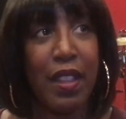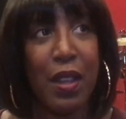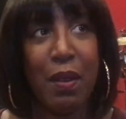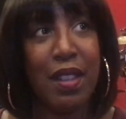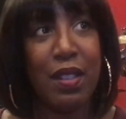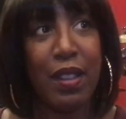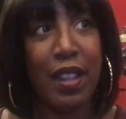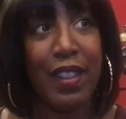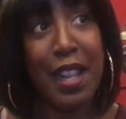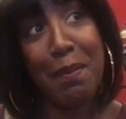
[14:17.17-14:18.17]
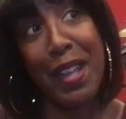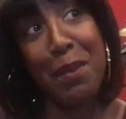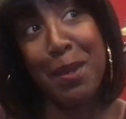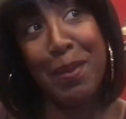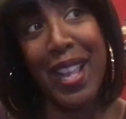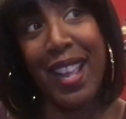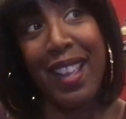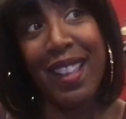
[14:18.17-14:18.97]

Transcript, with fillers: to think who else do I love? I like Michael Bublé.